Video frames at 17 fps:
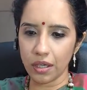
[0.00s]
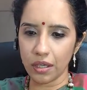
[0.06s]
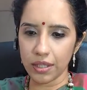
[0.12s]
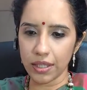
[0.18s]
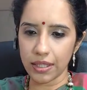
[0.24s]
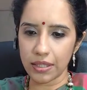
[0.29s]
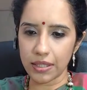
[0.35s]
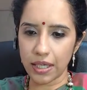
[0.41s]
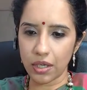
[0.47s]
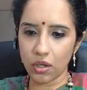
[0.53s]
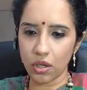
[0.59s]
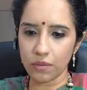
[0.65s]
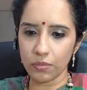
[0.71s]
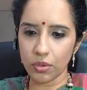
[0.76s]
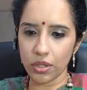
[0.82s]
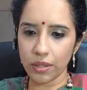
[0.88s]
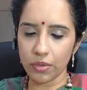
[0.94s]
The entire
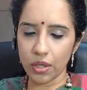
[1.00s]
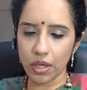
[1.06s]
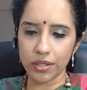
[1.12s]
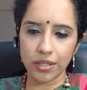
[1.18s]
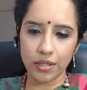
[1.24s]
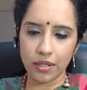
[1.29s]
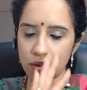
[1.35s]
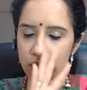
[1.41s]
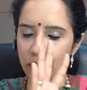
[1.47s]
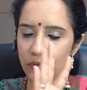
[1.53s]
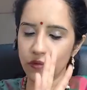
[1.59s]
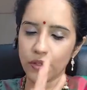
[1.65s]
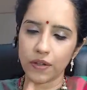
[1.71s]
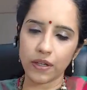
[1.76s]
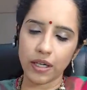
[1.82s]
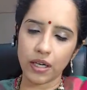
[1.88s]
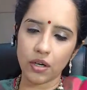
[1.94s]
onboarding process of
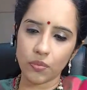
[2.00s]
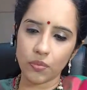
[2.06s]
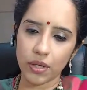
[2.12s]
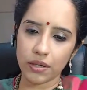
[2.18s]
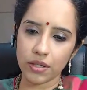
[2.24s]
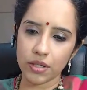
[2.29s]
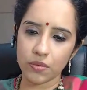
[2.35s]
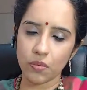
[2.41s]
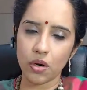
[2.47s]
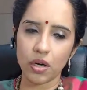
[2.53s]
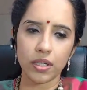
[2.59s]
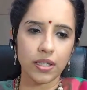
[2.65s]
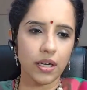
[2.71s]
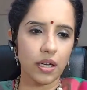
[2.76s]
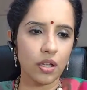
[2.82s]
figuring out where is what,